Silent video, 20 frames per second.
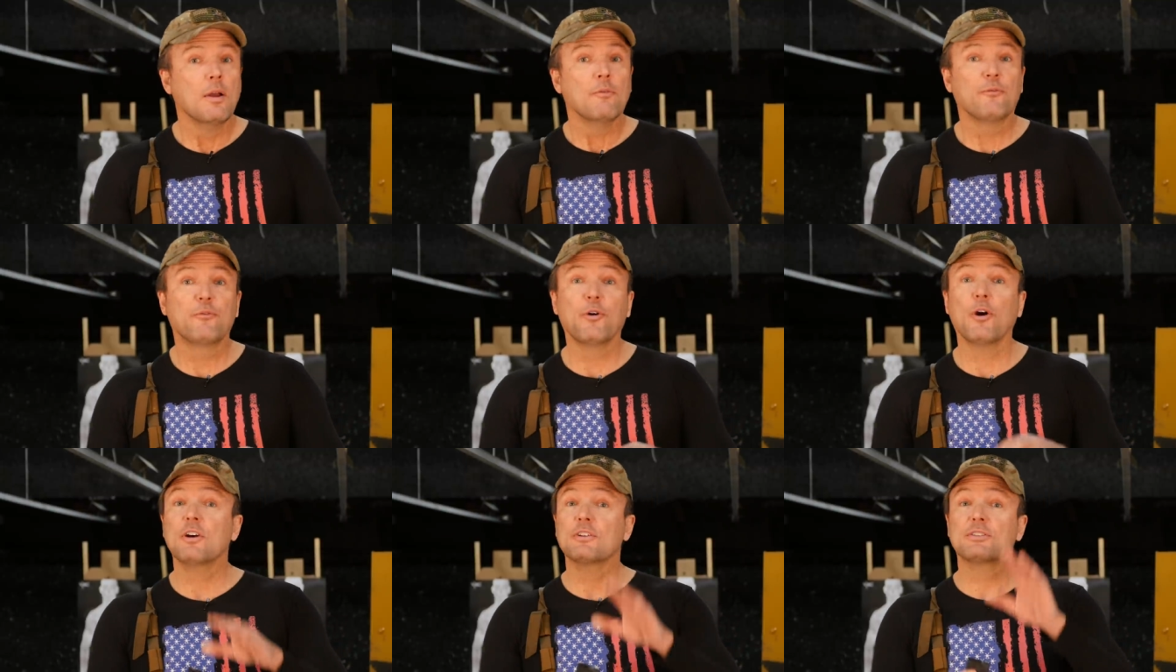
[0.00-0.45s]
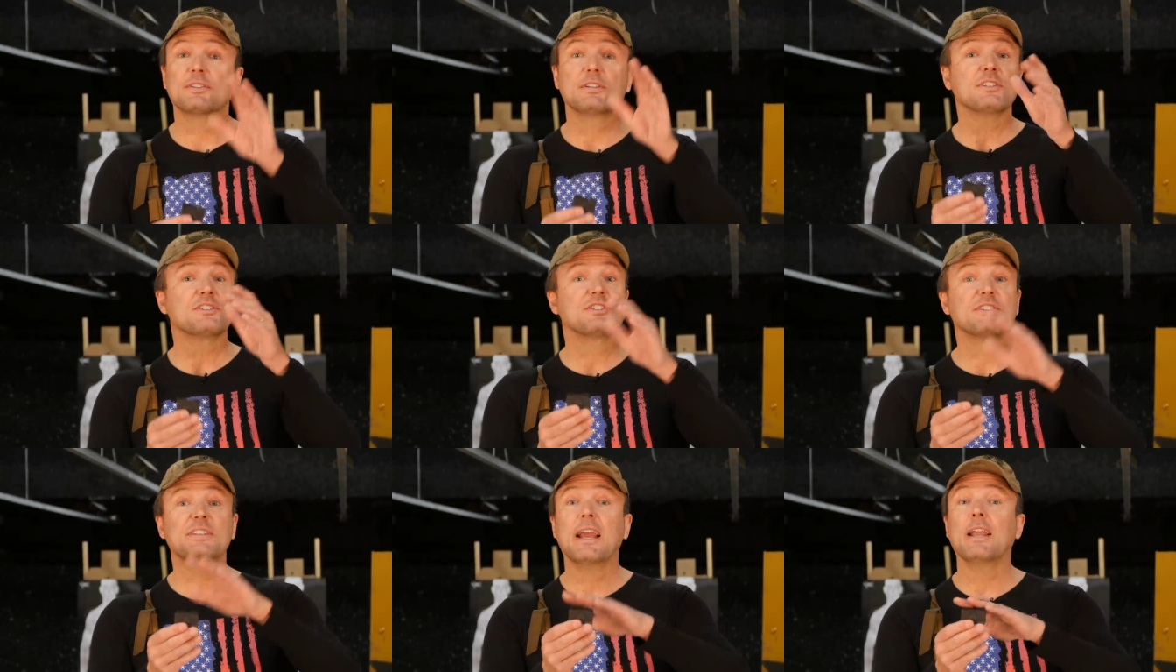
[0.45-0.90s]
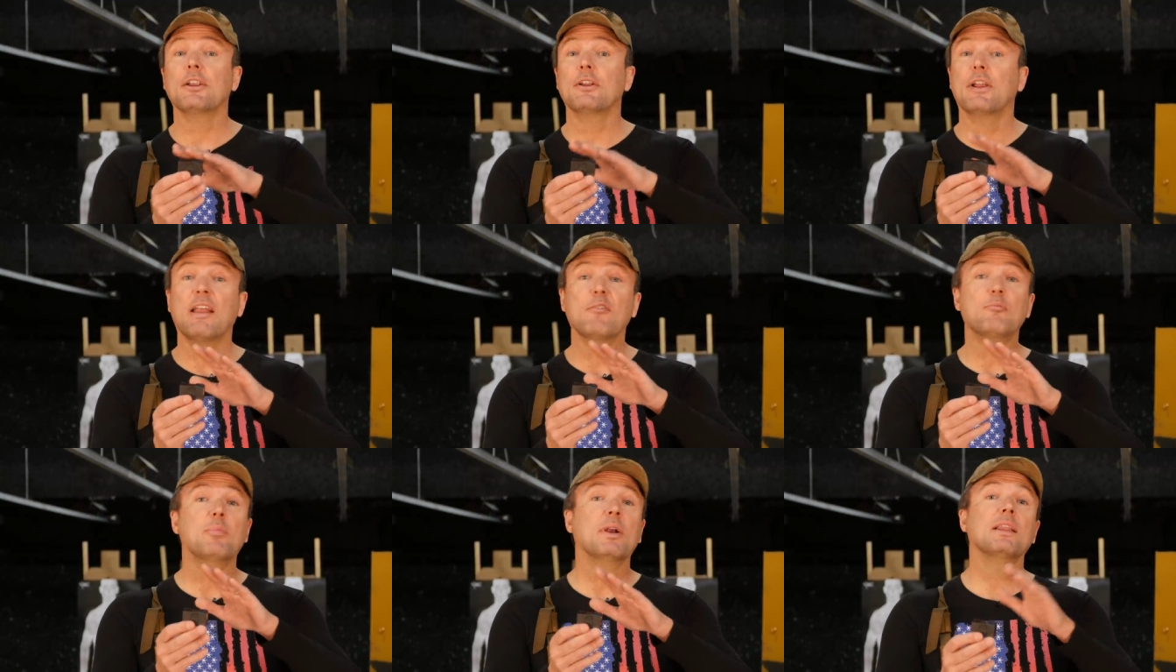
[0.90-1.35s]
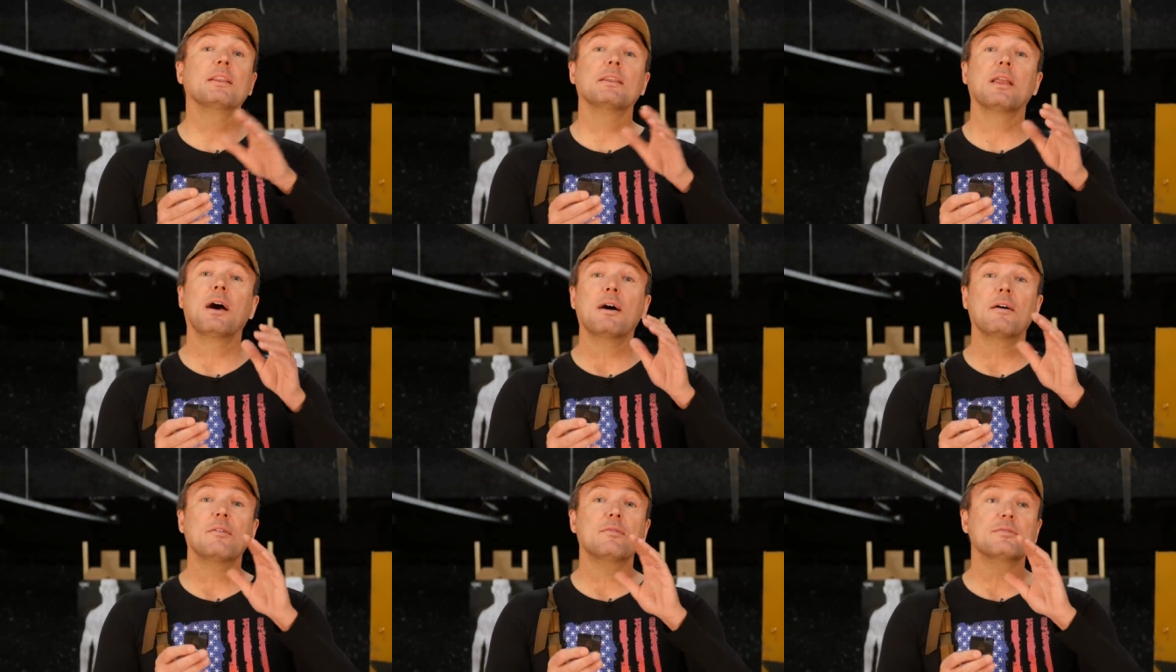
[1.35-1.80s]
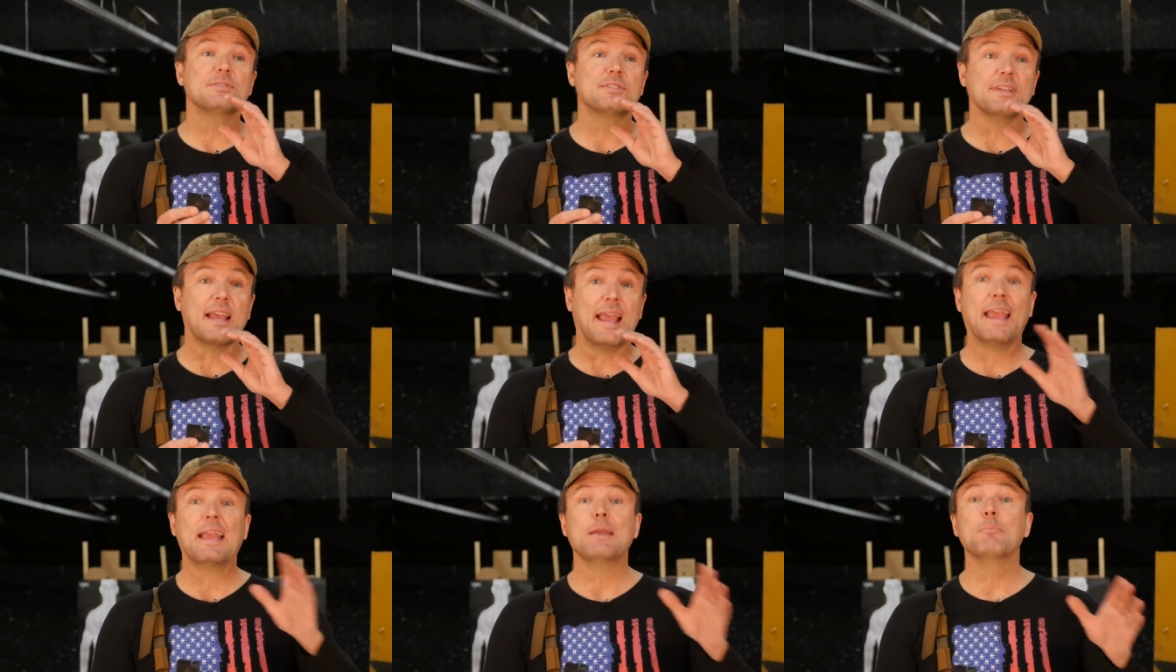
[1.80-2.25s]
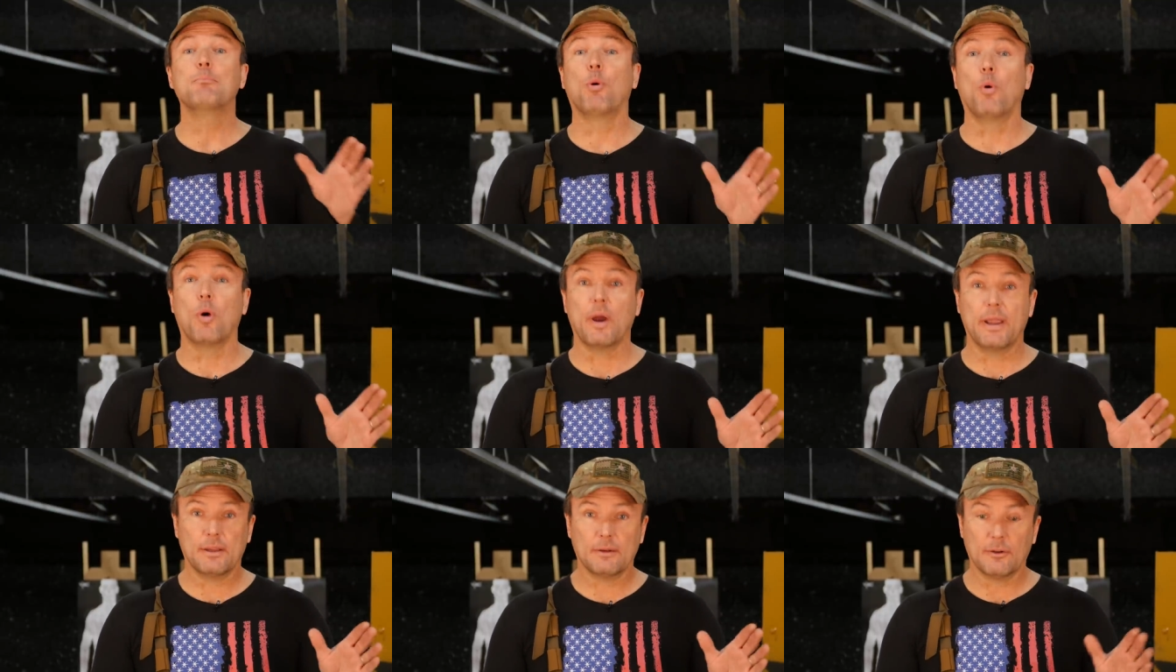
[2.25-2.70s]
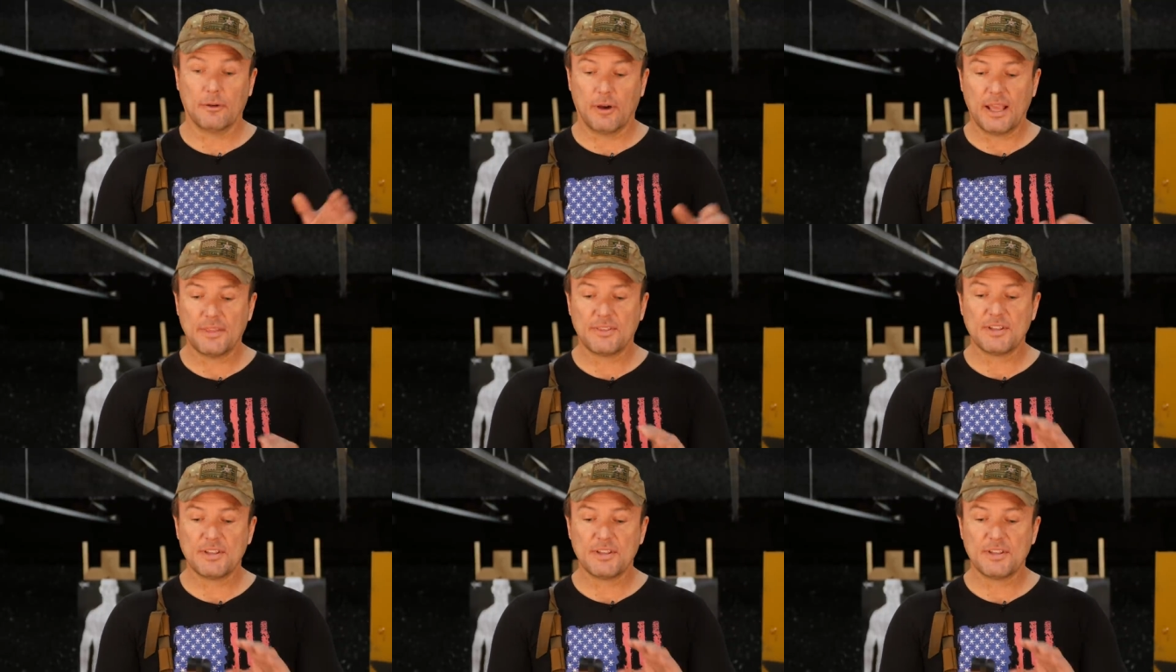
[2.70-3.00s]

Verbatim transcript: First, the standard. Everybody loves Aimpoint, right?